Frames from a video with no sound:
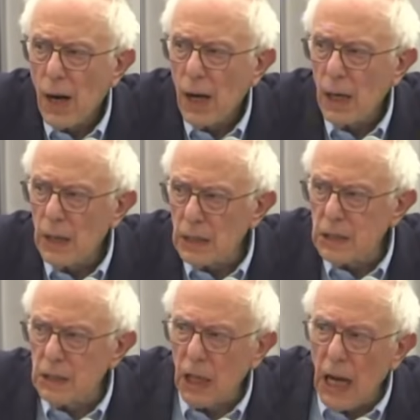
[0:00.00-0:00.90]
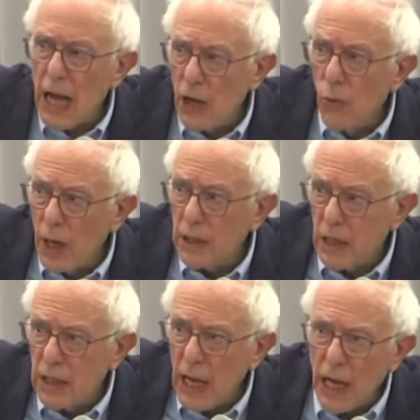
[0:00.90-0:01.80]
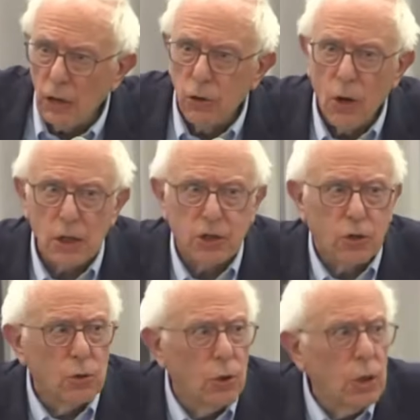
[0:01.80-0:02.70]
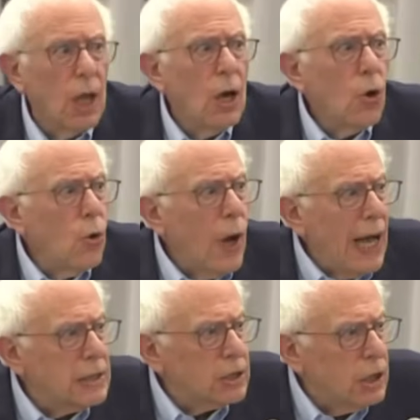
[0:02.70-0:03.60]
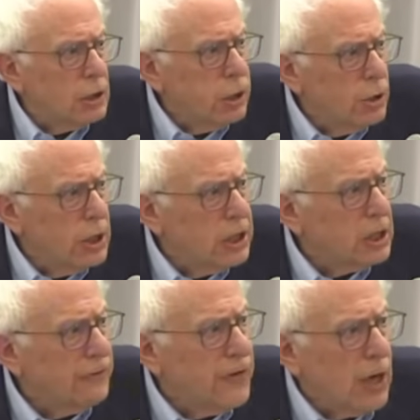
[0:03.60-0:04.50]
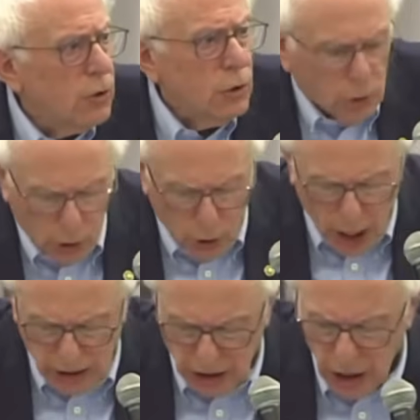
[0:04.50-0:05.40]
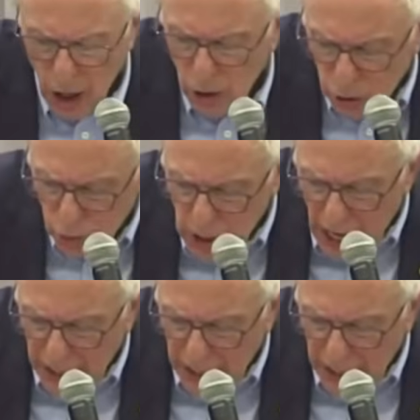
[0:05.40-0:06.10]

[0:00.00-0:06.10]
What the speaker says: This is a guy who went to Yale Law School who has concluded that the federal courts do not